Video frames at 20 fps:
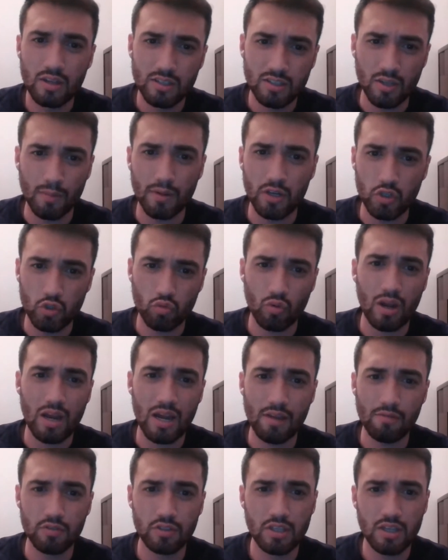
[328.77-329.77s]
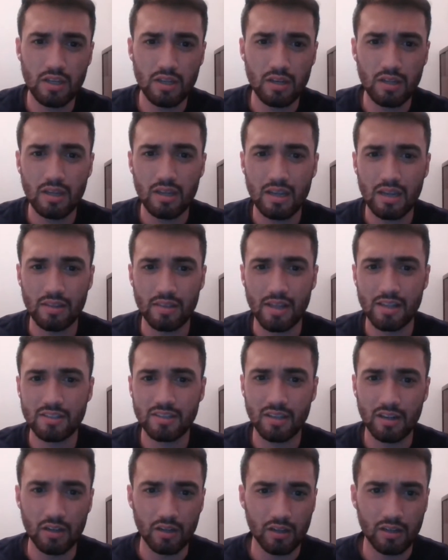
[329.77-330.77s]
somebody drives in and that's
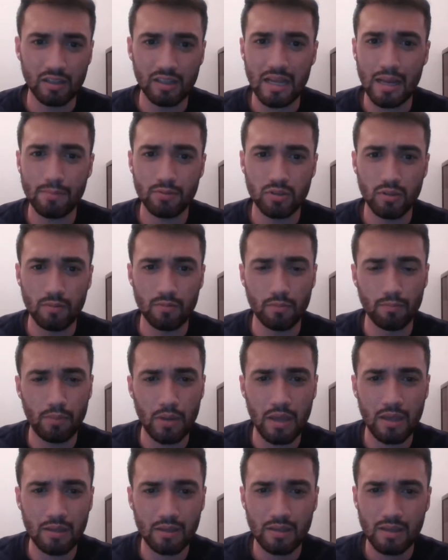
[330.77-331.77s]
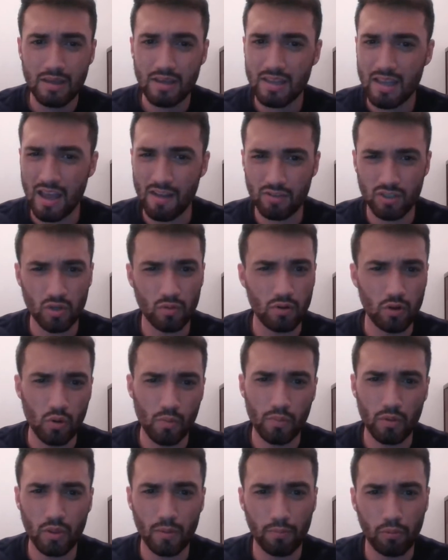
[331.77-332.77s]
going to collapse them in paint, have someone
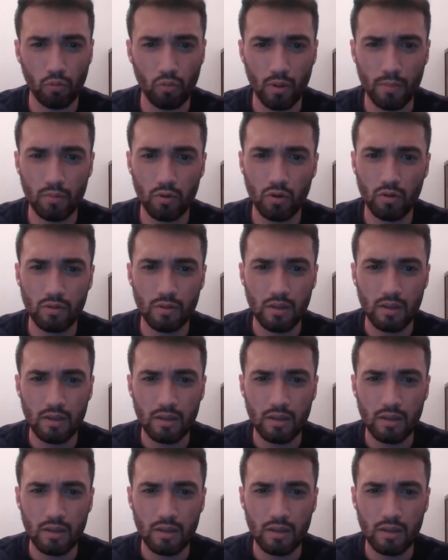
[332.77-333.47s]
open the perimeter.